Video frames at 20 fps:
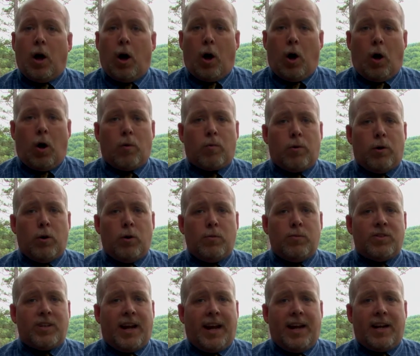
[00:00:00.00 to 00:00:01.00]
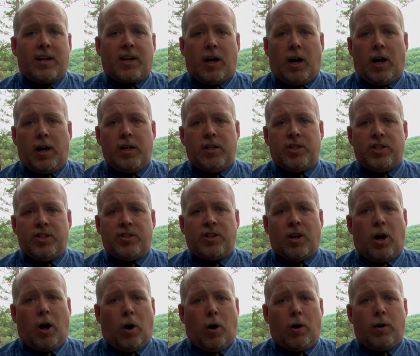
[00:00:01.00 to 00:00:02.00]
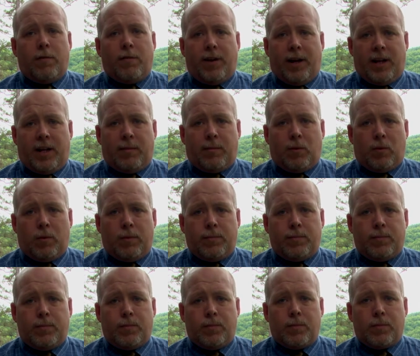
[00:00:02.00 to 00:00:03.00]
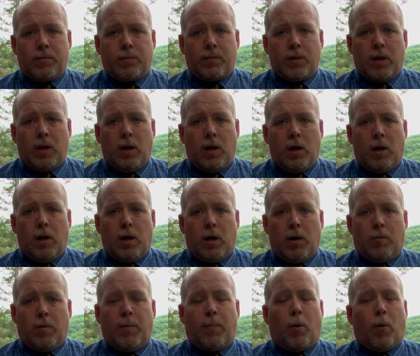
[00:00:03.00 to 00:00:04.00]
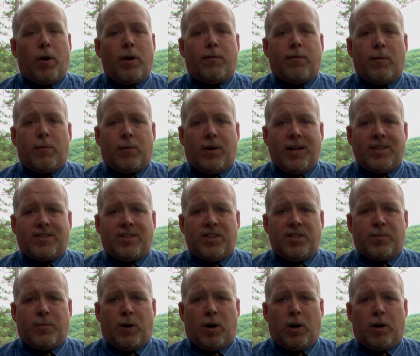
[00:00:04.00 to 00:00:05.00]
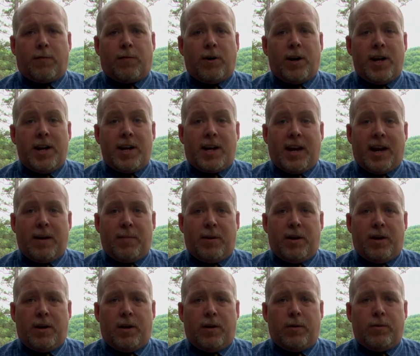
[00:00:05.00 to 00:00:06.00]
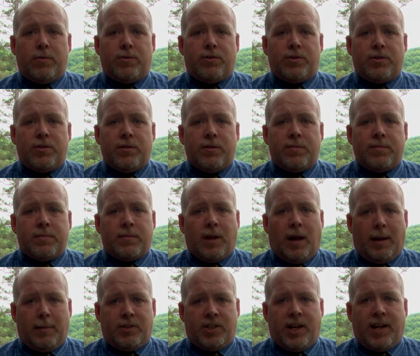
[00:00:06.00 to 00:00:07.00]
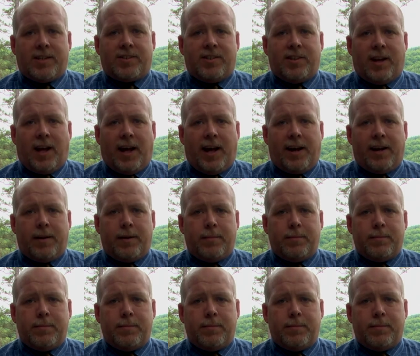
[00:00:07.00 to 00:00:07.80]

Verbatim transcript: All rooms and cottages are available. Reporting for Prestonsburg for EKB News, I'm Jackson Latta.